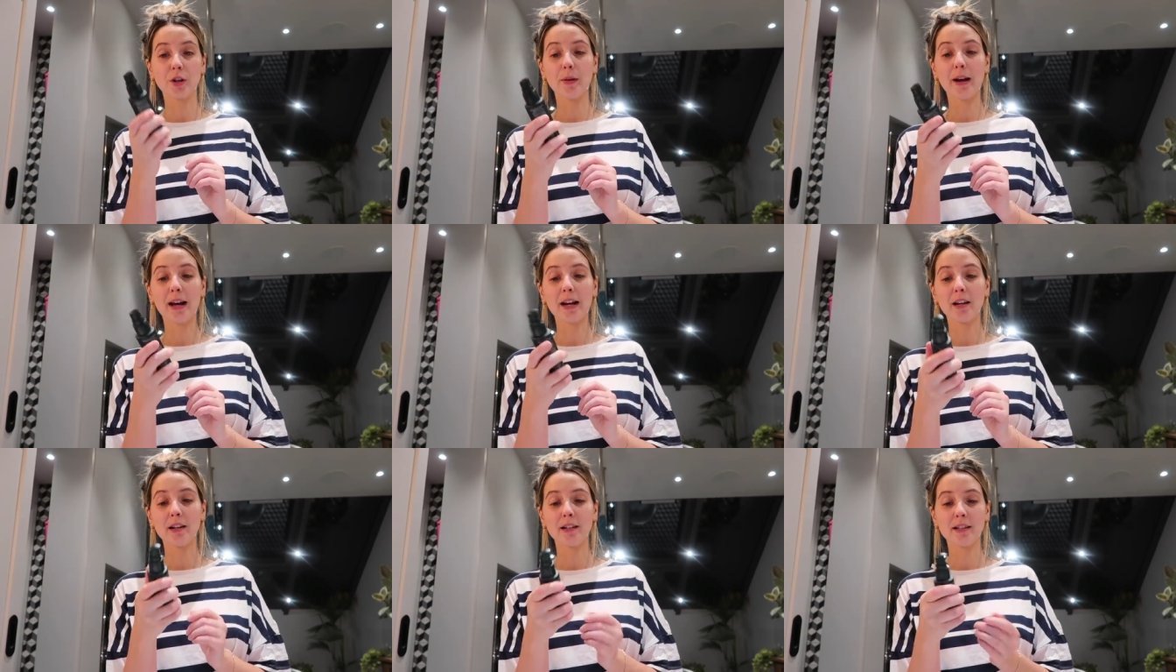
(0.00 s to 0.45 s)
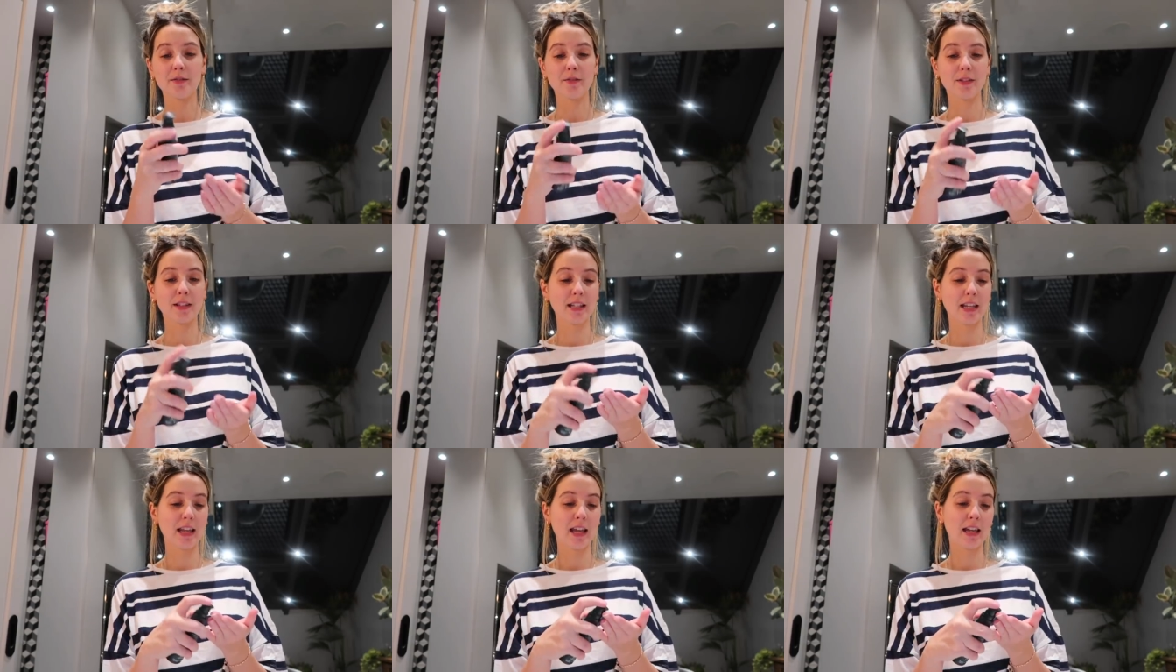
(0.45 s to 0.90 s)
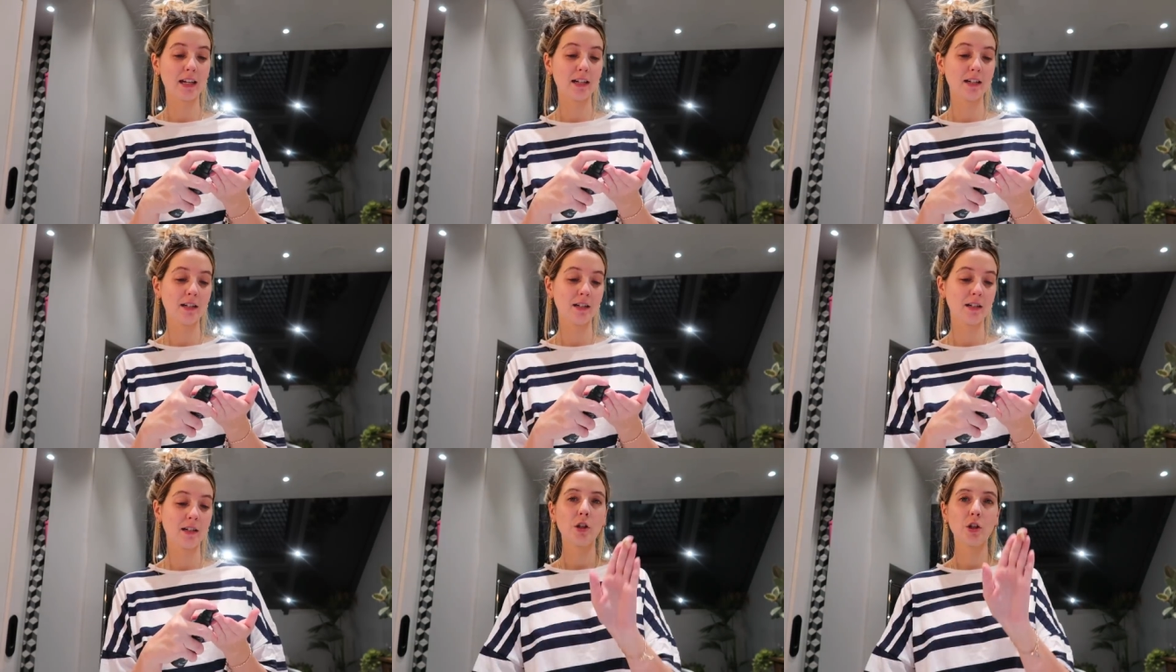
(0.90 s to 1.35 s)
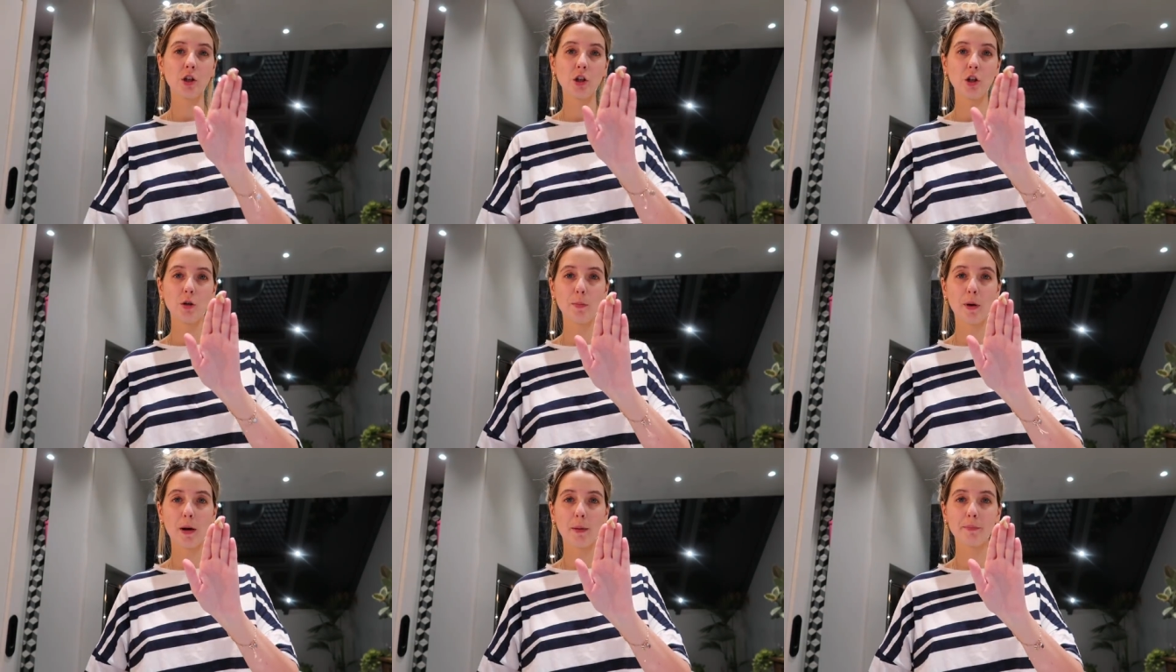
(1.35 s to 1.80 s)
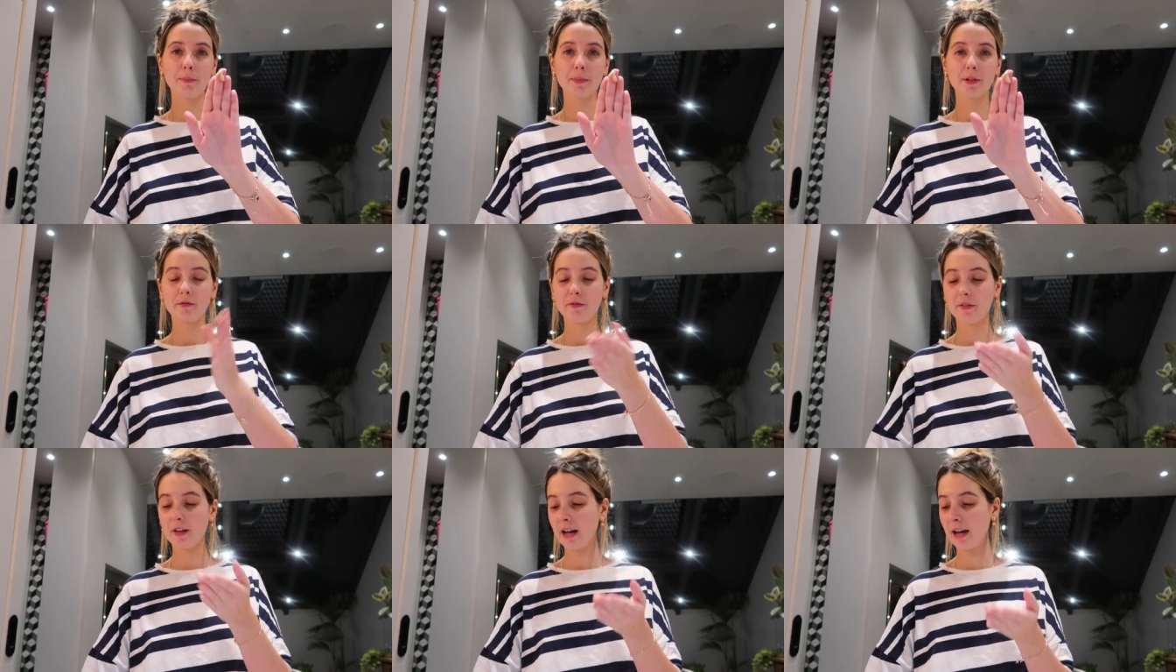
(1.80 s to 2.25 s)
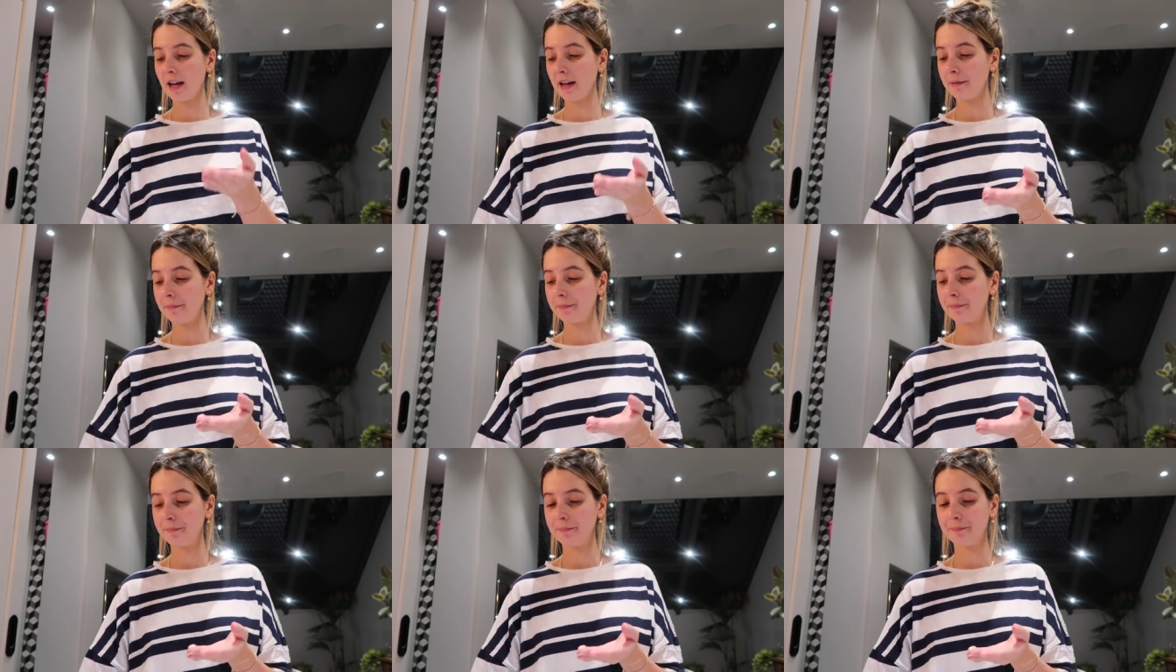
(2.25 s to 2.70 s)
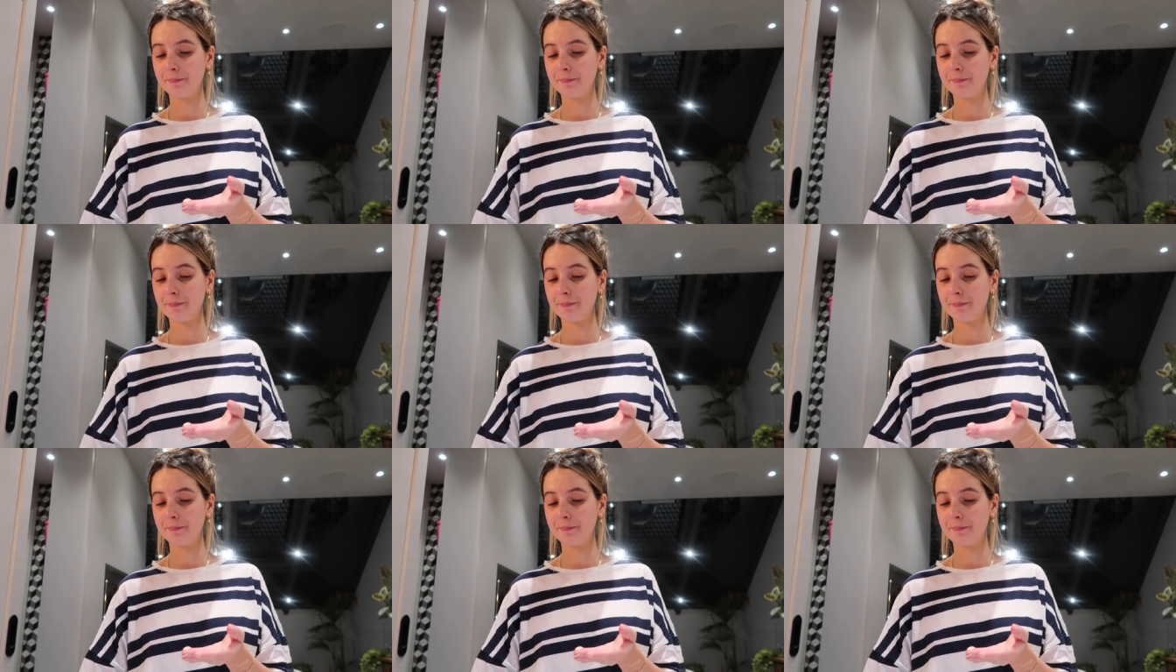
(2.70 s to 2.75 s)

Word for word: Allies of Skin. Two pumps of that.